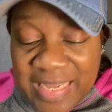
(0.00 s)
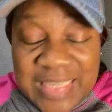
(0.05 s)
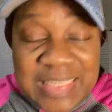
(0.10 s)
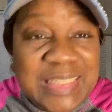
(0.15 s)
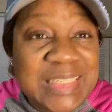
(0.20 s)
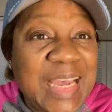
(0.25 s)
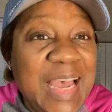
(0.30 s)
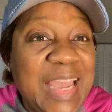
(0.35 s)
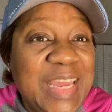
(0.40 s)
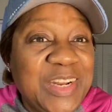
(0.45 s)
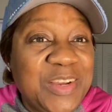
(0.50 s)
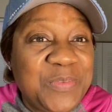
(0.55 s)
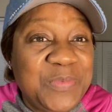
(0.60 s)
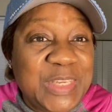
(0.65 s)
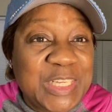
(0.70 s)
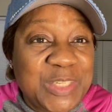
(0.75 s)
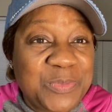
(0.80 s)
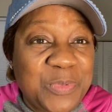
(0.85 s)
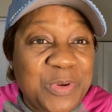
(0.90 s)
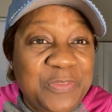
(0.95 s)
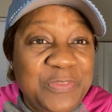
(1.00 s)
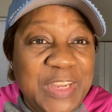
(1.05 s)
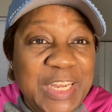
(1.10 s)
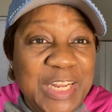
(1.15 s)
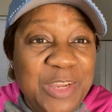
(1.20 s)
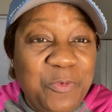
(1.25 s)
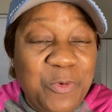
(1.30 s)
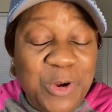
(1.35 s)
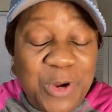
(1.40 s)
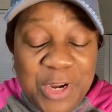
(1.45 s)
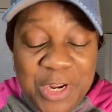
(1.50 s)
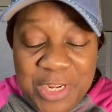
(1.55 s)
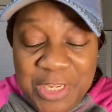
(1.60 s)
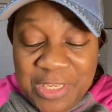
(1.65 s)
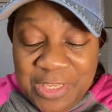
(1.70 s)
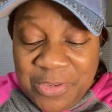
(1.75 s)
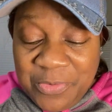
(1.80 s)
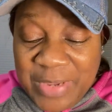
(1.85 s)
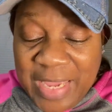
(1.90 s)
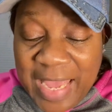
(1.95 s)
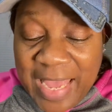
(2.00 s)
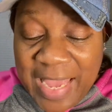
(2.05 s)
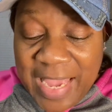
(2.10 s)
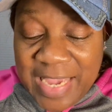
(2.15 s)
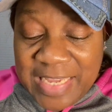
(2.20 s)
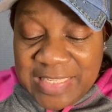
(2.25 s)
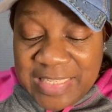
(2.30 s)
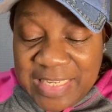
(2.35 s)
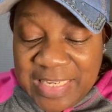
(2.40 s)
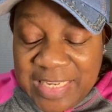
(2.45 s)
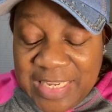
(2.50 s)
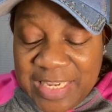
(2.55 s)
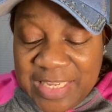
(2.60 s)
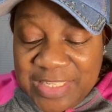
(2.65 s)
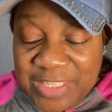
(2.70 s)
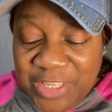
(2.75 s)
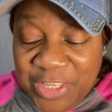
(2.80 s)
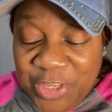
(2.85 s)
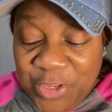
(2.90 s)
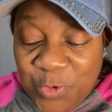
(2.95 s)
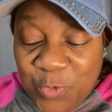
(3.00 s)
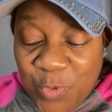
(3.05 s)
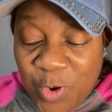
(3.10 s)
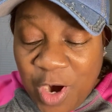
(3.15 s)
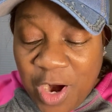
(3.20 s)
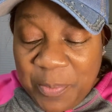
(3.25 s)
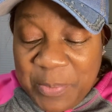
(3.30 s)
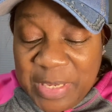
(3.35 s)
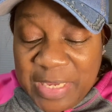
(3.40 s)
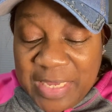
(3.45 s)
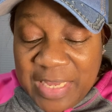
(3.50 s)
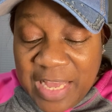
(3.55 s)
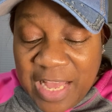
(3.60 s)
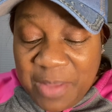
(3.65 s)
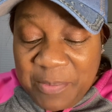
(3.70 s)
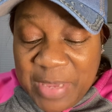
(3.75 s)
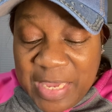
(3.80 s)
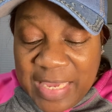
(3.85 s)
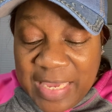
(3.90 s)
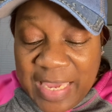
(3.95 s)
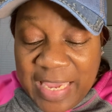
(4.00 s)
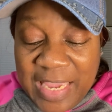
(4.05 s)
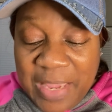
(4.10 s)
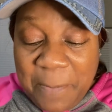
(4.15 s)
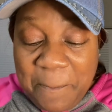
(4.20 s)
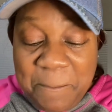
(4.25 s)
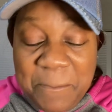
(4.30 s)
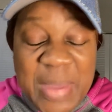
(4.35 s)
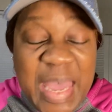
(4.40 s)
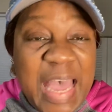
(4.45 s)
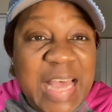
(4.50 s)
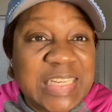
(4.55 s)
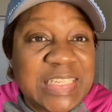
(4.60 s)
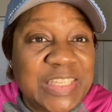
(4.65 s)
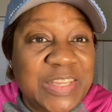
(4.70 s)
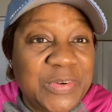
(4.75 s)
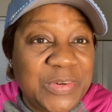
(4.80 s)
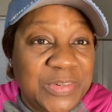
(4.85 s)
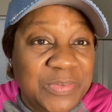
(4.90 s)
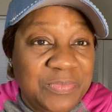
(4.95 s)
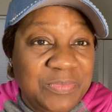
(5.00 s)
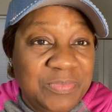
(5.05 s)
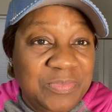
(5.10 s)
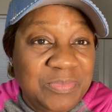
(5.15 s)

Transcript: Title of this prophetic word, you guys, is You Are Becoming a Master,